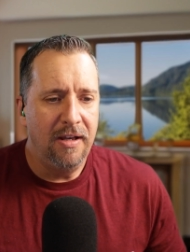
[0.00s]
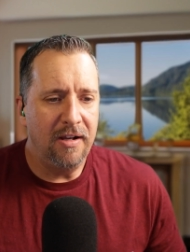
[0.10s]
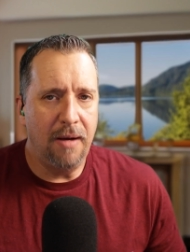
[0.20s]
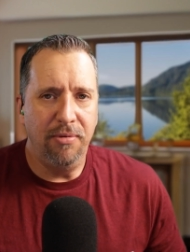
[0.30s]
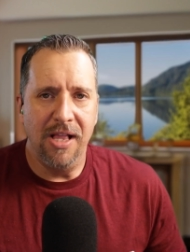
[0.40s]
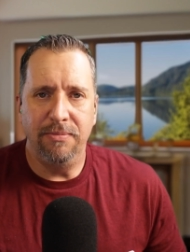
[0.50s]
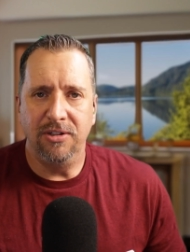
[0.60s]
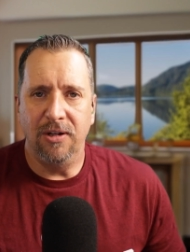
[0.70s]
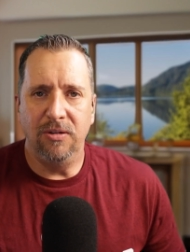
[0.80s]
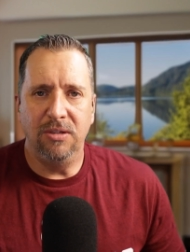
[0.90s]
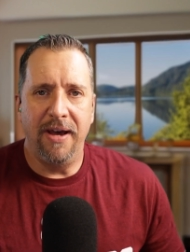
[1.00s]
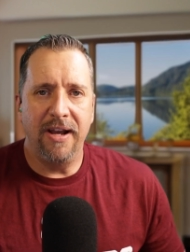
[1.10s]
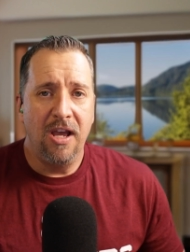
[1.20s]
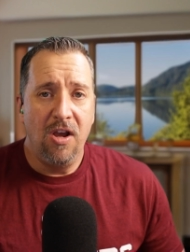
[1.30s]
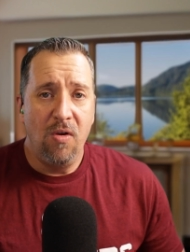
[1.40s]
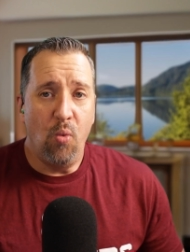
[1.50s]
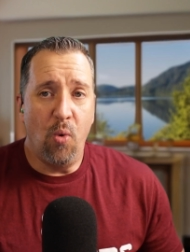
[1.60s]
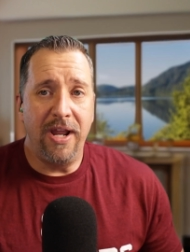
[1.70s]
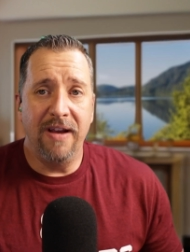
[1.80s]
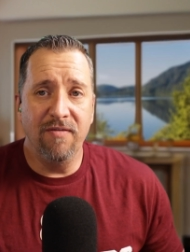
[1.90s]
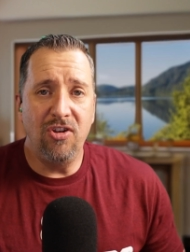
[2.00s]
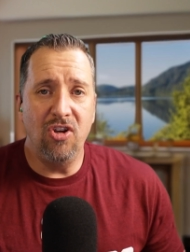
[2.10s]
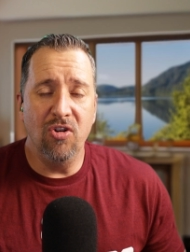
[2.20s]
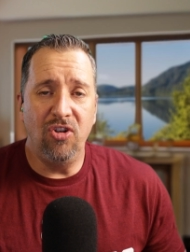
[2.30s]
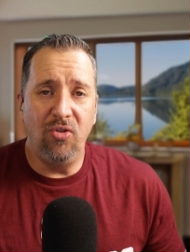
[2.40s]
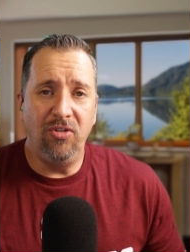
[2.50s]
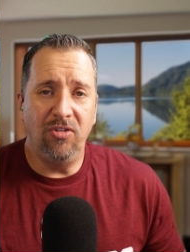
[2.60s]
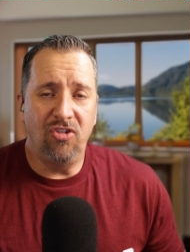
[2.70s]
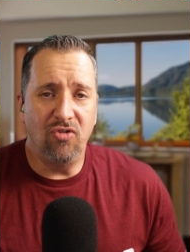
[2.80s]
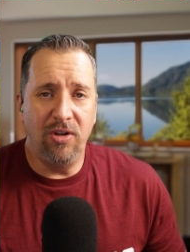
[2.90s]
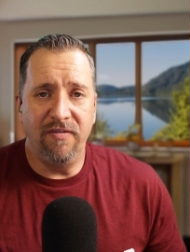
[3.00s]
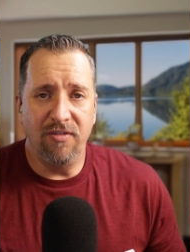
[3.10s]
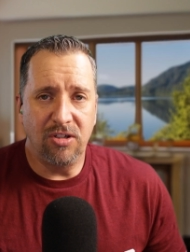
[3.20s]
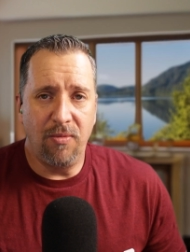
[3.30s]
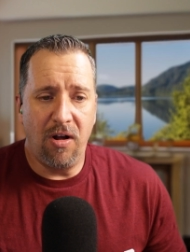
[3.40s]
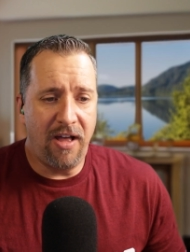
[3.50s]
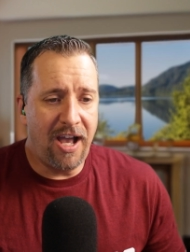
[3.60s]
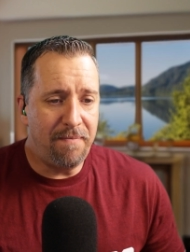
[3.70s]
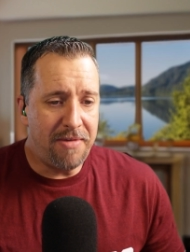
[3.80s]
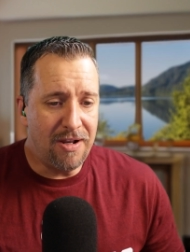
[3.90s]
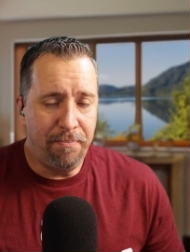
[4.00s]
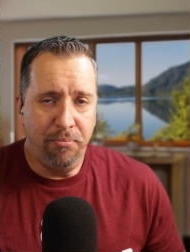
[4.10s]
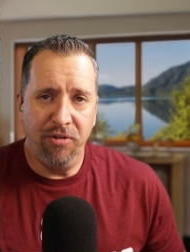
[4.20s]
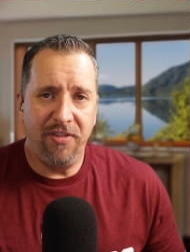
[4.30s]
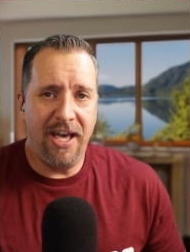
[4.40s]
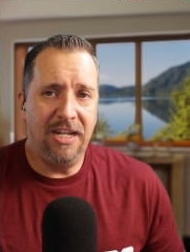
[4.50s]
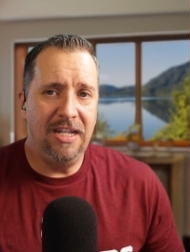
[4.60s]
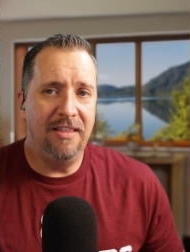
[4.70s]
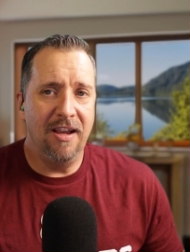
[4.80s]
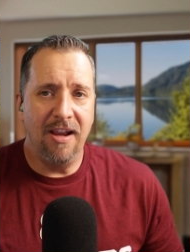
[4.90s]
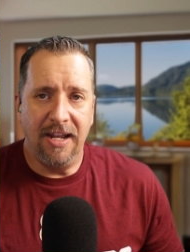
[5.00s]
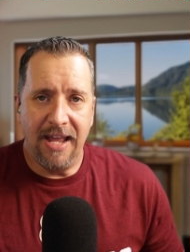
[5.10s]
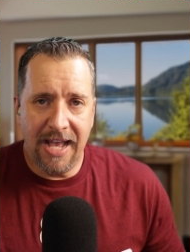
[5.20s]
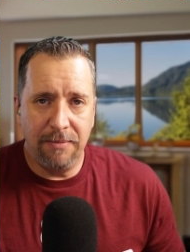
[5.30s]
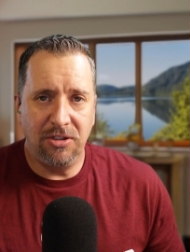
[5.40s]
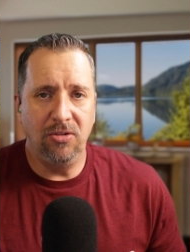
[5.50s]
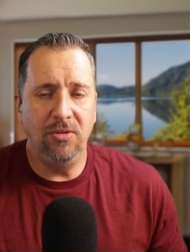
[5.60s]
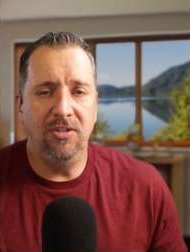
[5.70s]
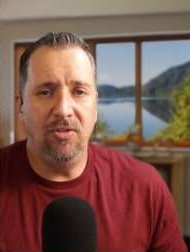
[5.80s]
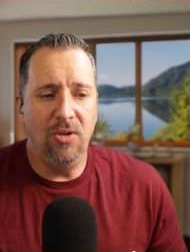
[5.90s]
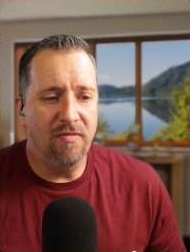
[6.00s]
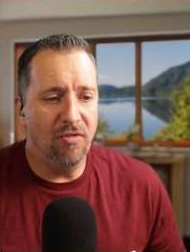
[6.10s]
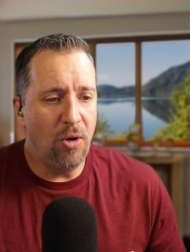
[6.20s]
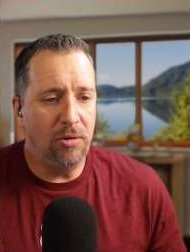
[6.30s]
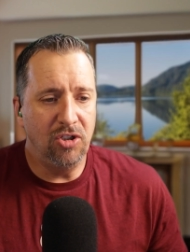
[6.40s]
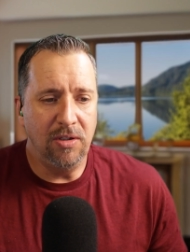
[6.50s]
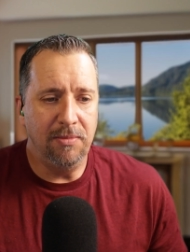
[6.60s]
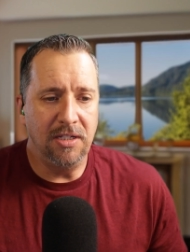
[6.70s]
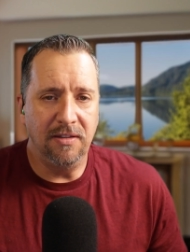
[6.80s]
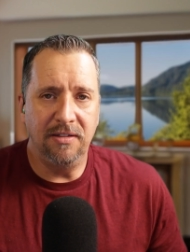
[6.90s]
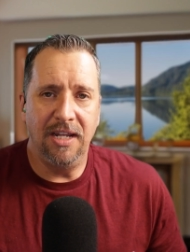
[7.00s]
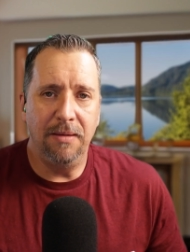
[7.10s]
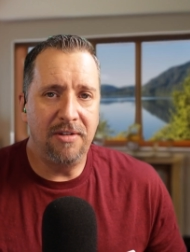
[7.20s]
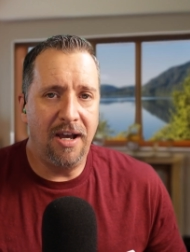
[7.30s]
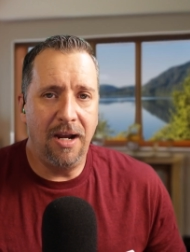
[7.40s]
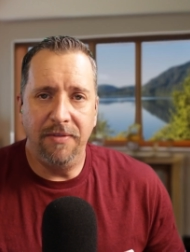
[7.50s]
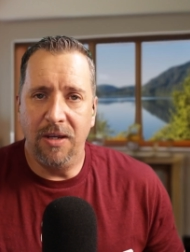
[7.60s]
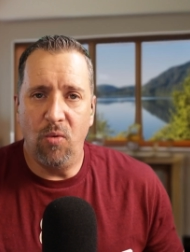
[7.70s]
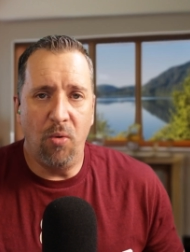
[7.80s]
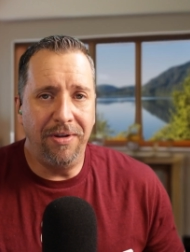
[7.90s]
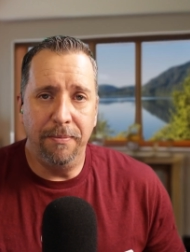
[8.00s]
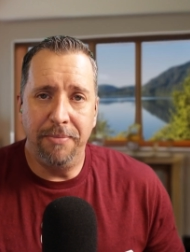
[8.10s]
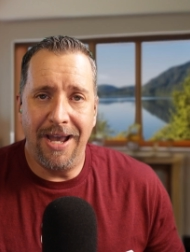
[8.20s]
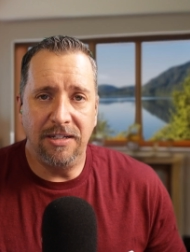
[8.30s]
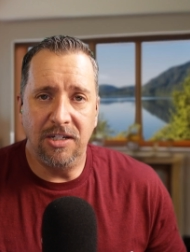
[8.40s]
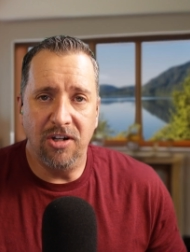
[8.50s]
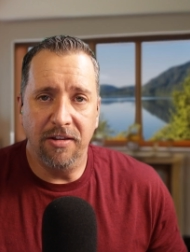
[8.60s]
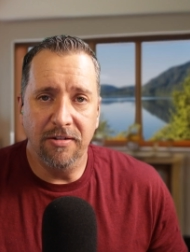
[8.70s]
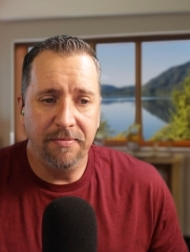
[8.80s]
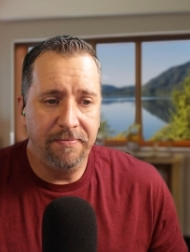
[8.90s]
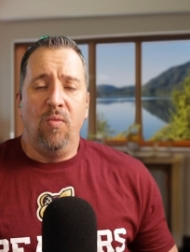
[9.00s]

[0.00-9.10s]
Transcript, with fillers: a couple episodes back, whatever you're using to treat for a small hive beetle, put that in there and absolutely do your Varroa treatments at the same time. They won't impact each other.